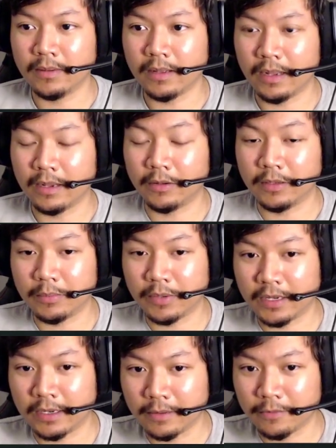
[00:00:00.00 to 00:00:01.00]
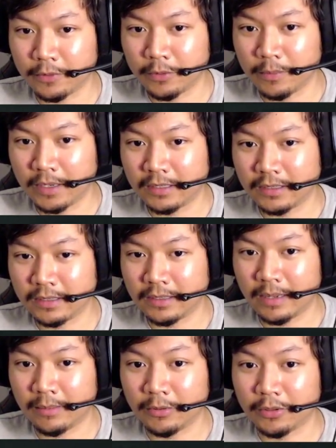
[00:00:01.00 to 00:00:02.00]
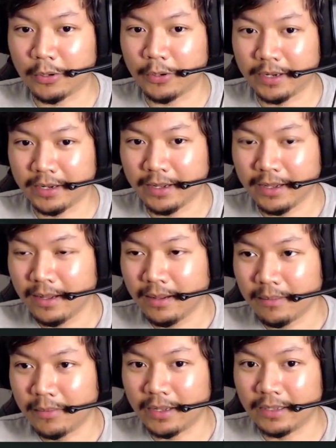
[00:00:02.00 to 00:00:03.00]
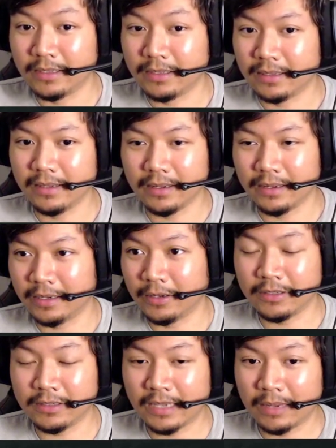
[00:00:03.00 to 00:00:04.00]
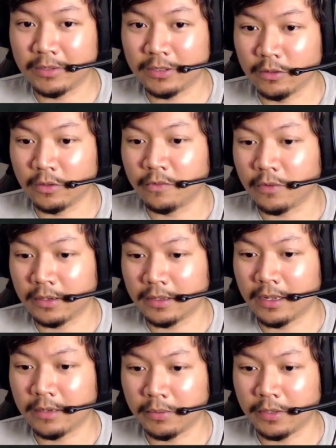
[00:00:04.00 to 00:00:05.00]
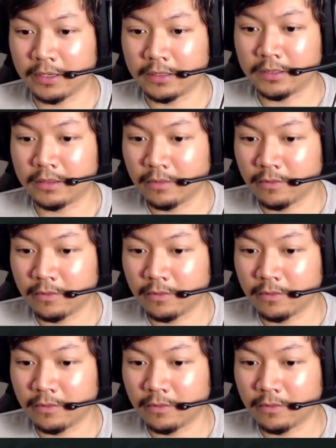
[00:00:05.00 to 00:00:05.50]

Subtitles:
I only played a few minutes in Diablo 3, but this game is new for a lot of players.